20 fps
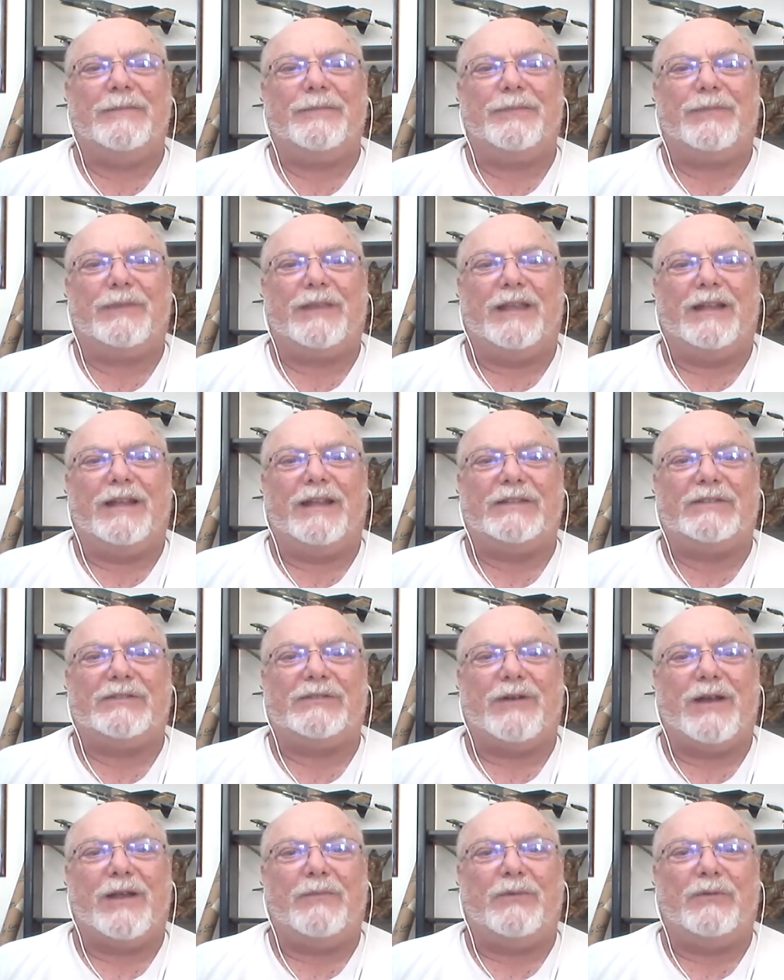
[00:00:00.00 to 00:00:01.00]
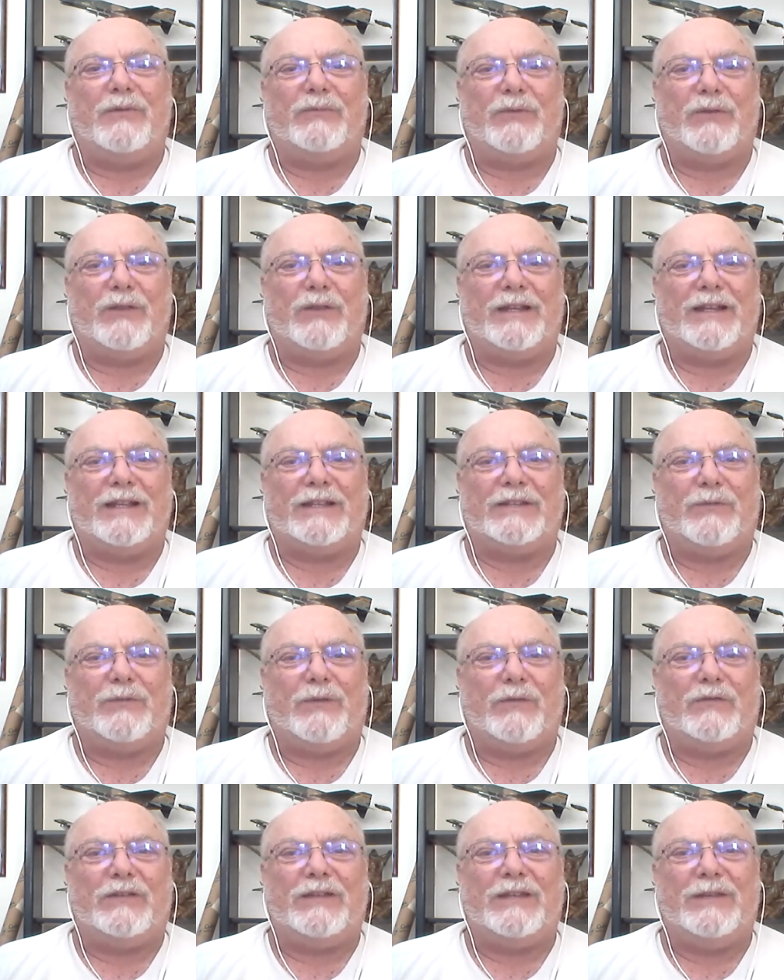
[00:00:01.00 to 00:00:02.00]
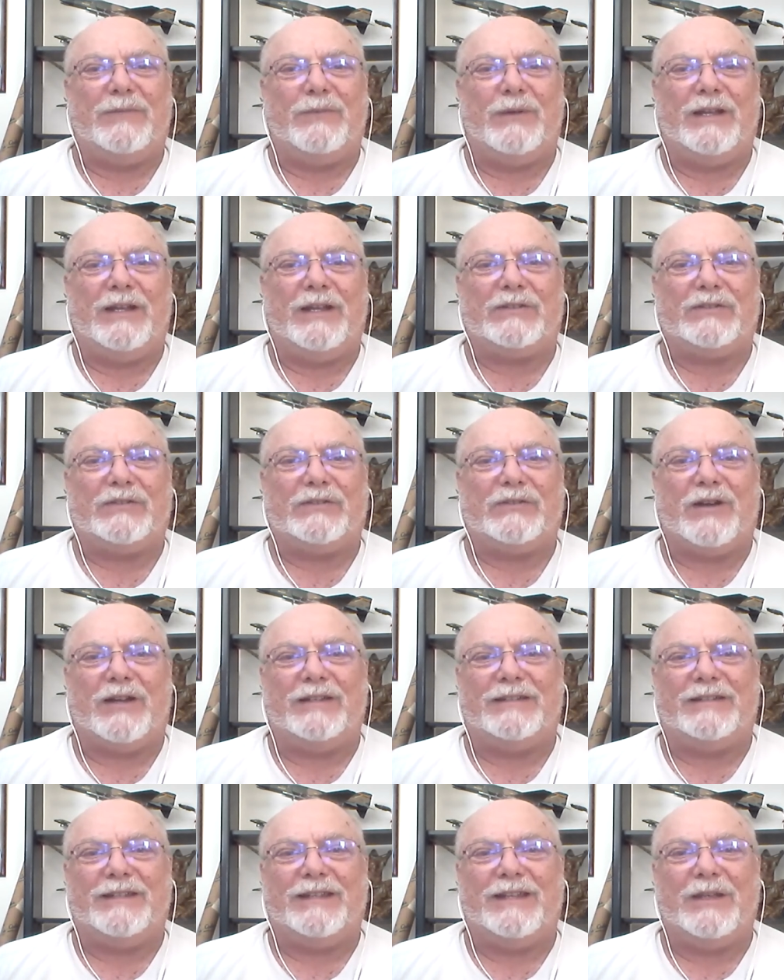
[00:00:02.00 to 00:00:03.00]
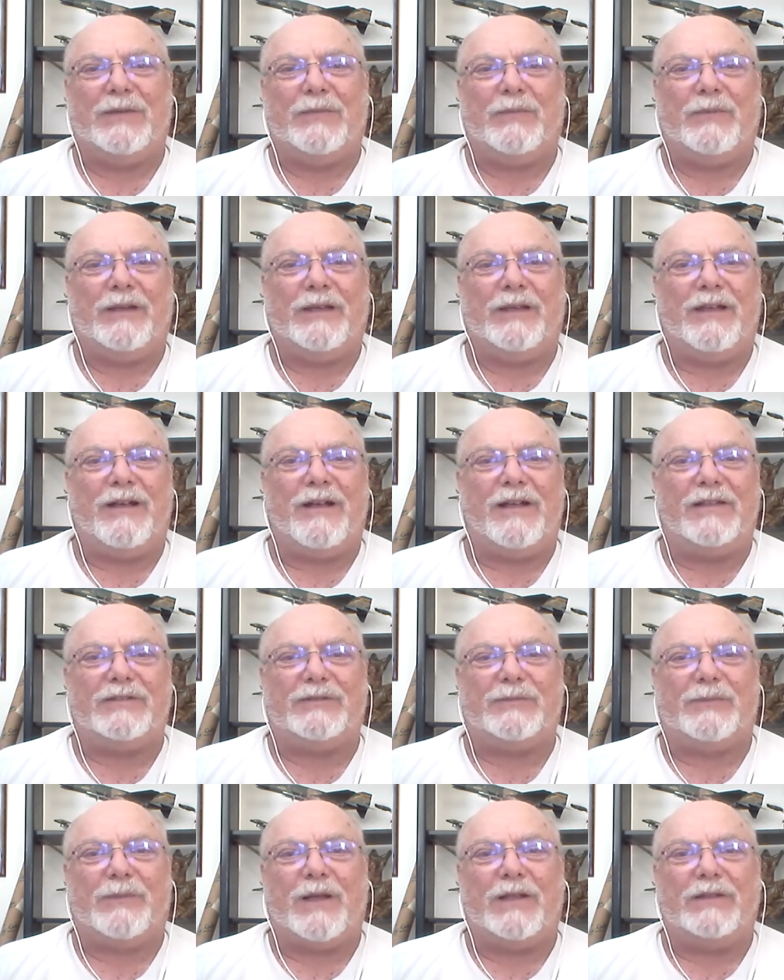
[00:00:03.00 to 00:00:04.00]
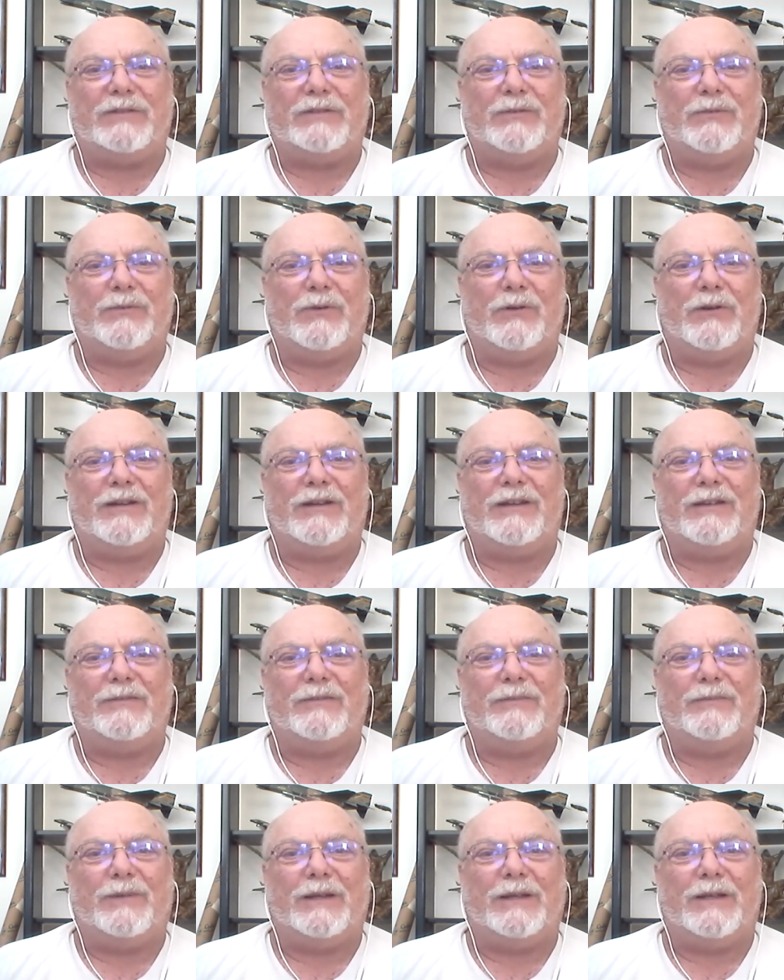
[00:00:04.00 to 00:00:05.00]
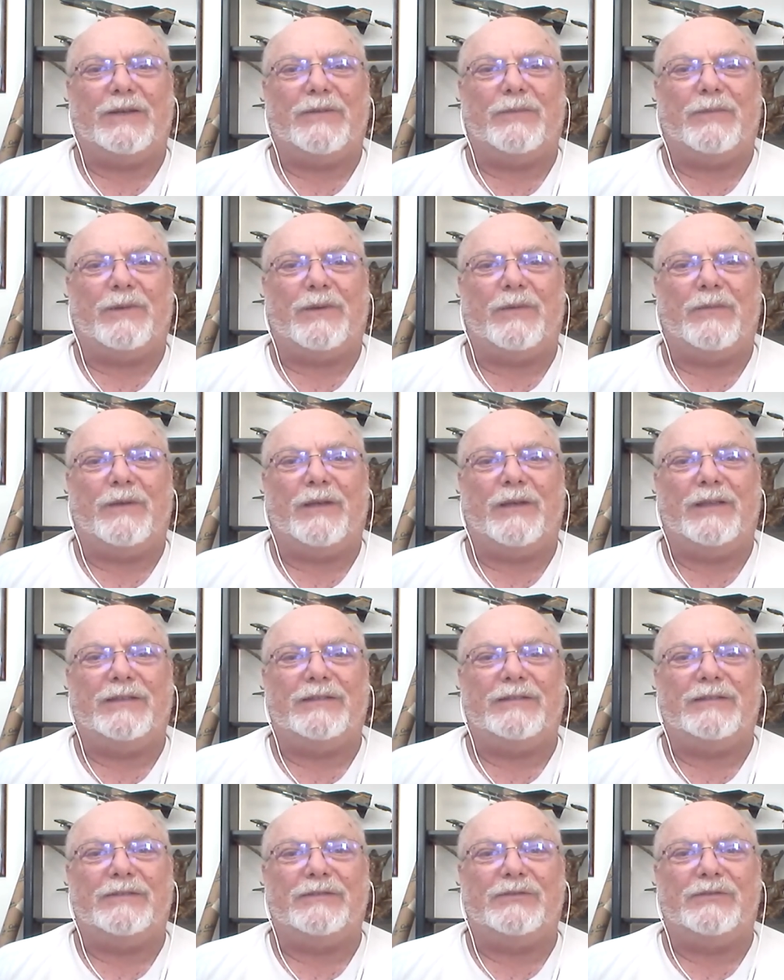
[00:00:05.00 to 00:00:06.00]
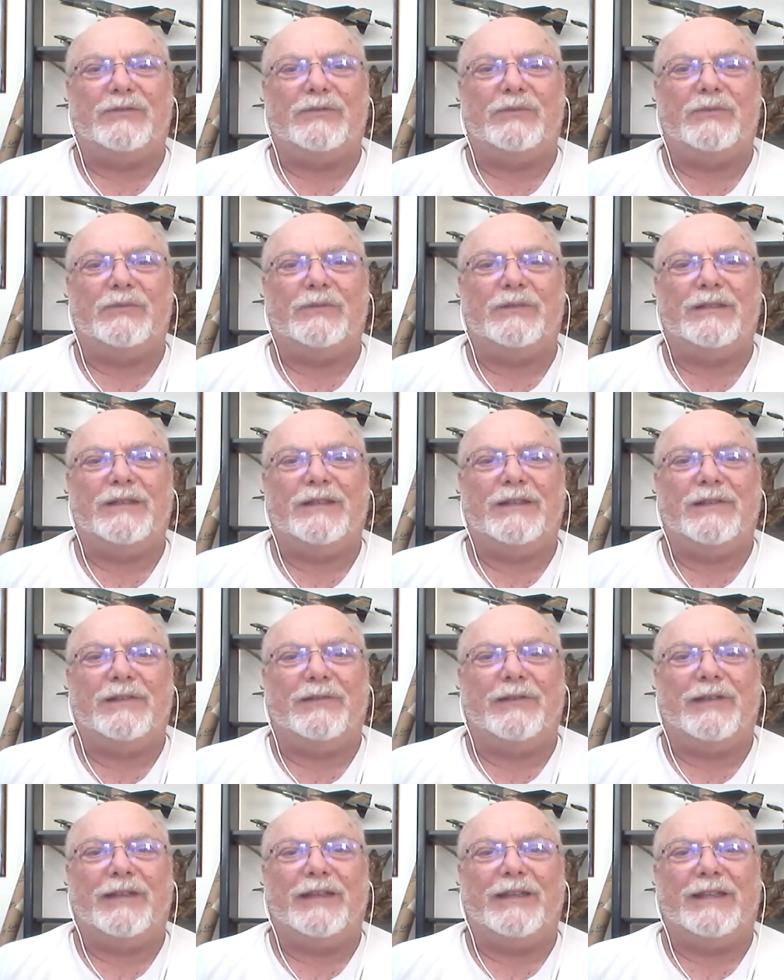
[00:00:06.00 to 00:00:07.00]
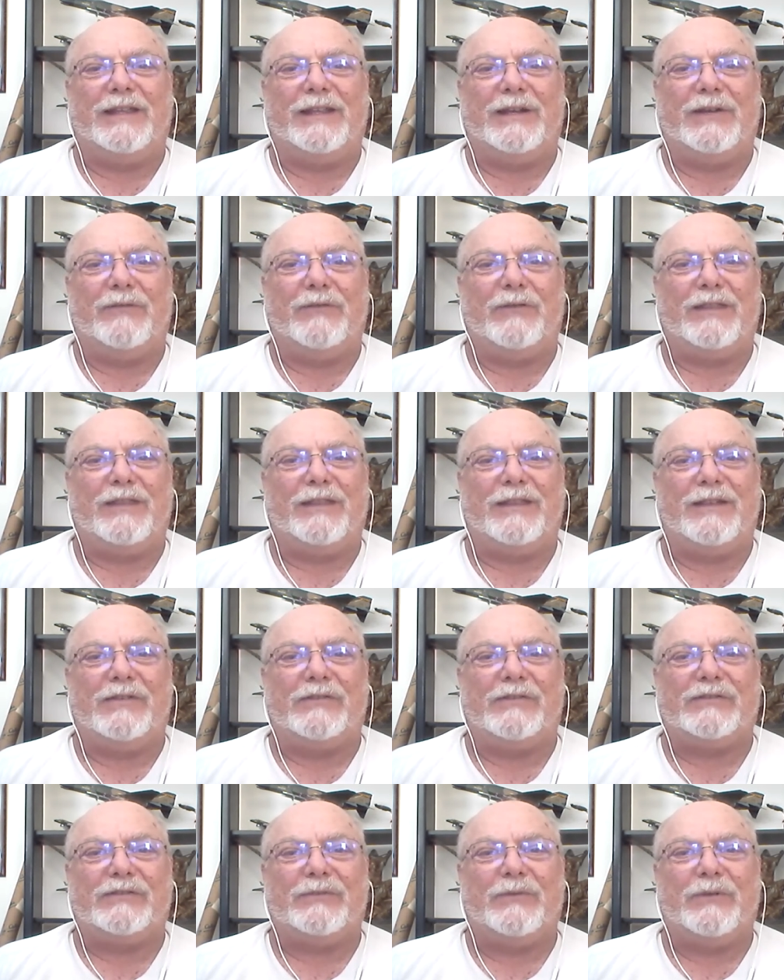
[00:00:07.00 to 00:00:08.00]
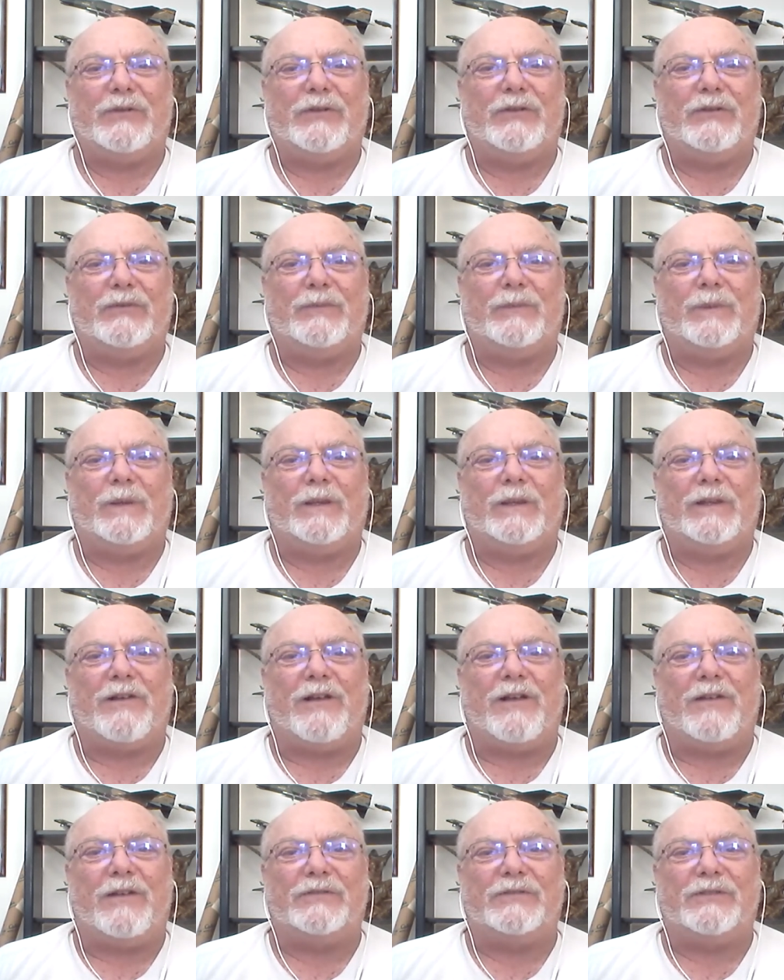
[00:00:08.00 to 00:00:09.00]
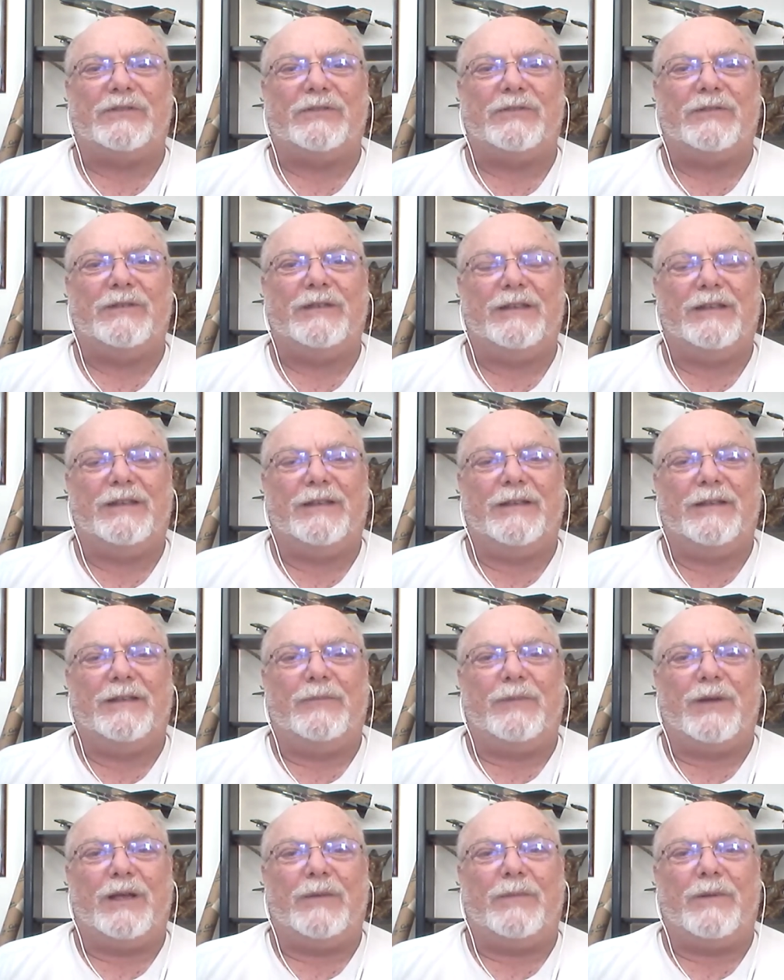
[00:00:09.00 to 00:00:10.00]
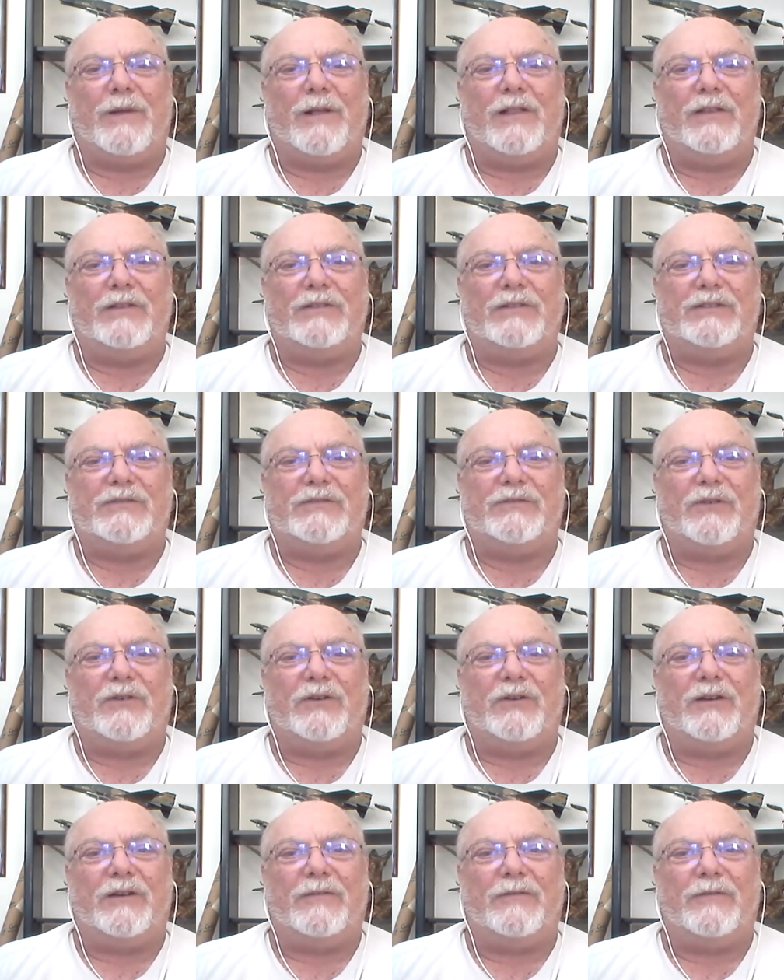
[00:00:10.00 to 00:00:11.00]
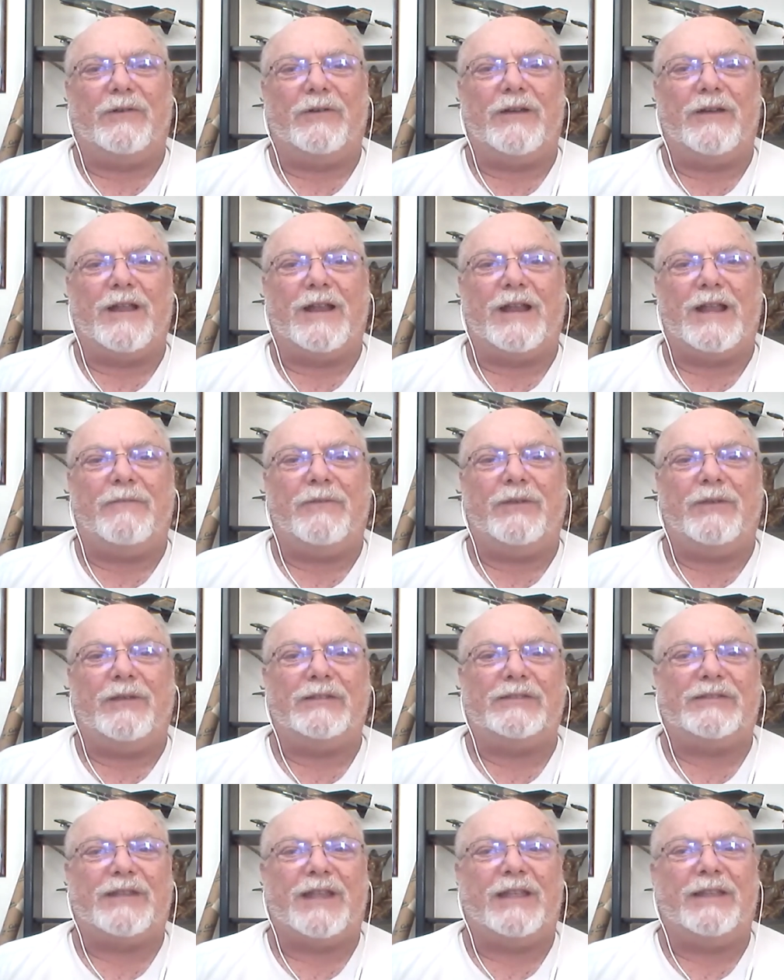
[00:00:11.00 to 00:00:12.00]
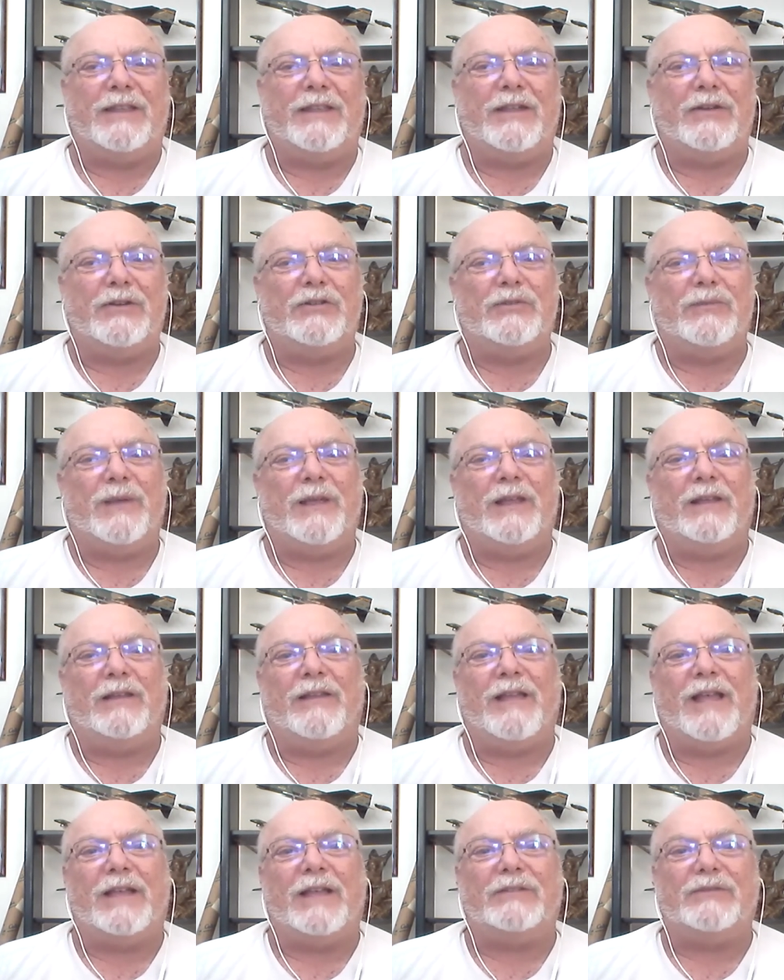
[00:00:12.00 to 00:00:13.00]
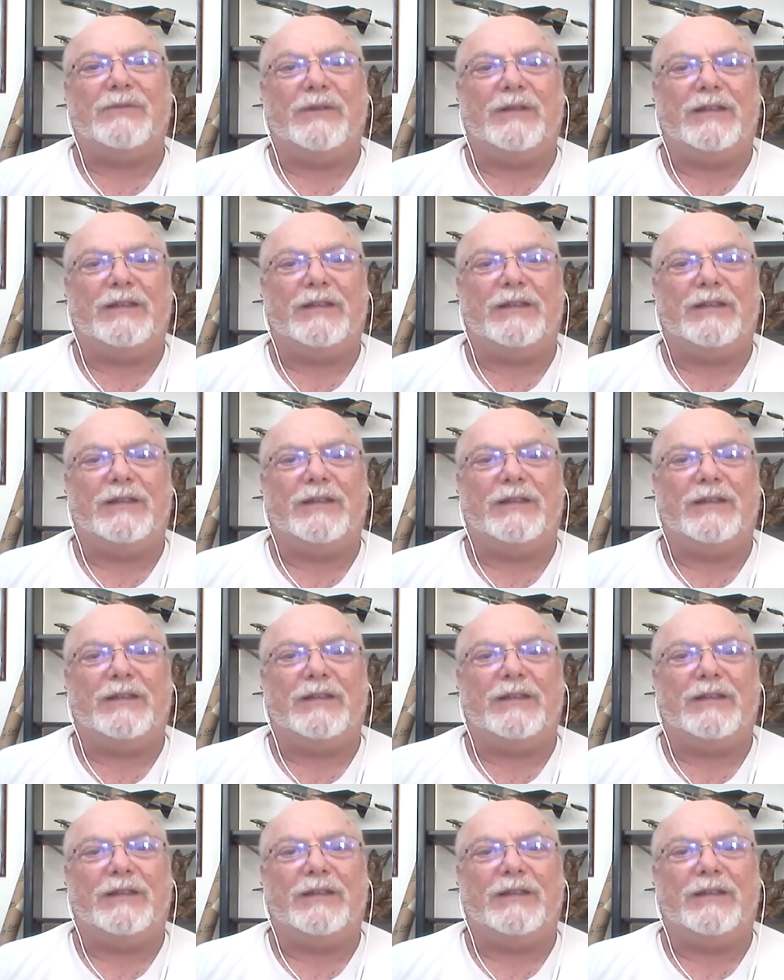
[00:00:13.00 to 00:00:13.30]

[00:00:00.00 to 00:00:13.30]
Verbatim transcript: and I scrambled for the next 15 minutes trying to get my hotspot to work and pick up on my Zoom link and everything else, and we couldn't pull it off. So my apologies for not having a Stand the Energy Man last week.